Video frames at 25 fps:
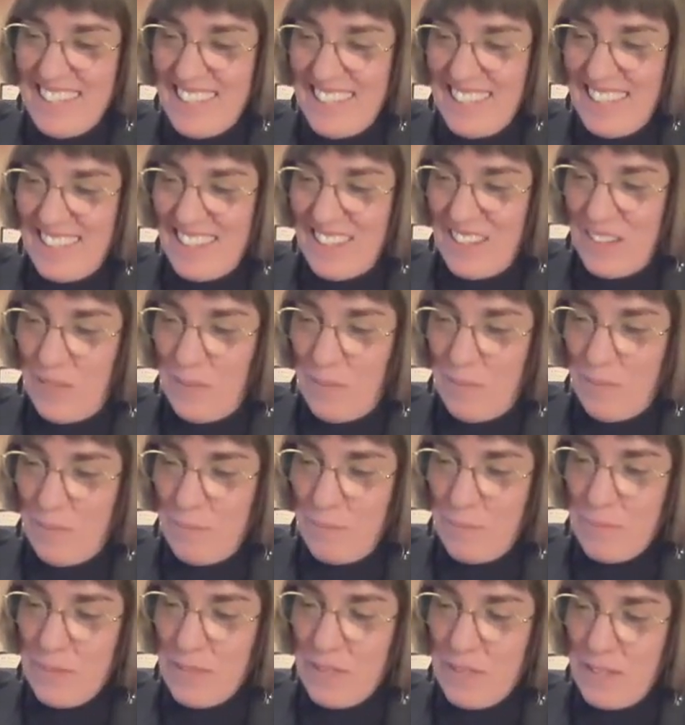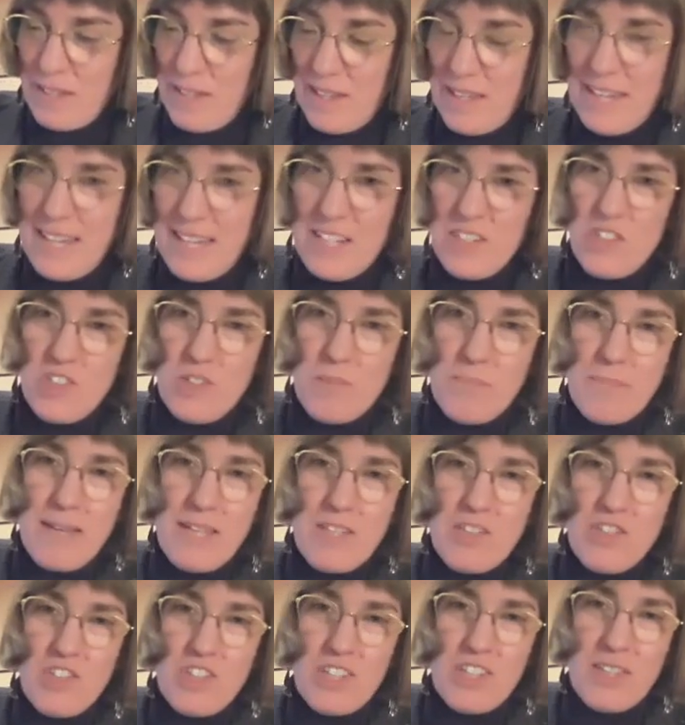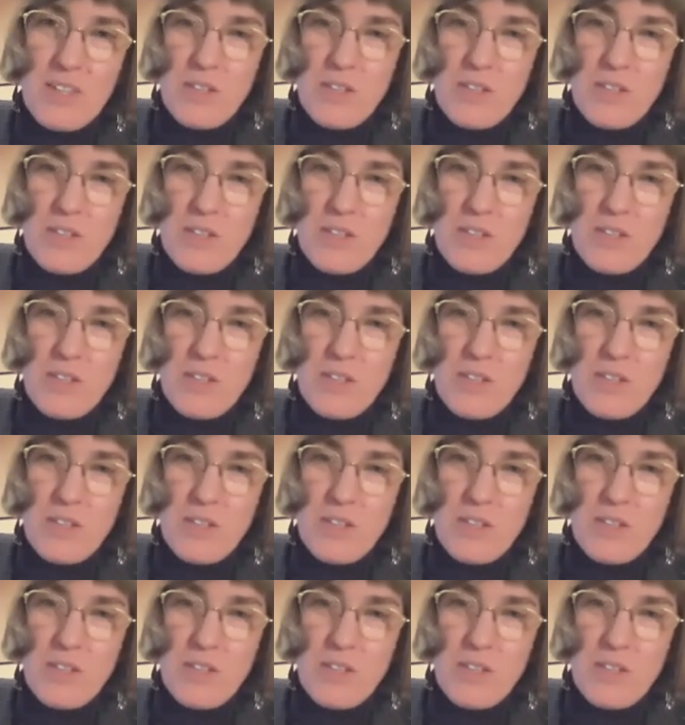And I should mention